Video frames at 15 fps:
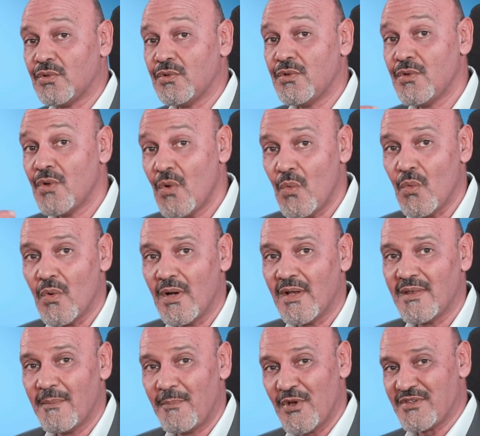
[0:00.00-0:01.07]
to know
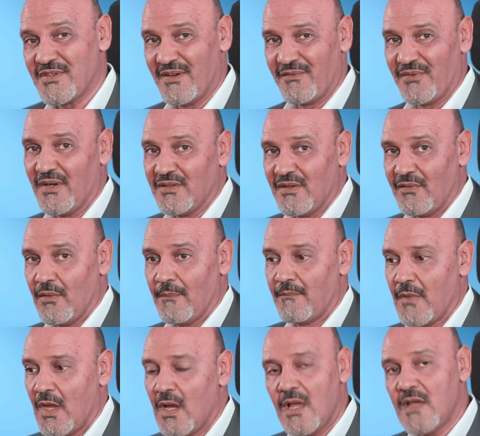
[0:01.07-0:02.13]
the person in front of you.
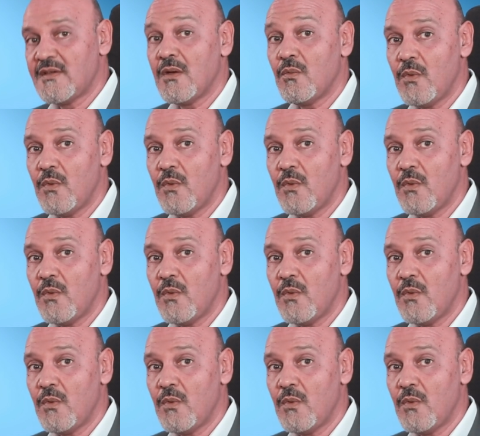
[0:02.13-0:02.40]
Is he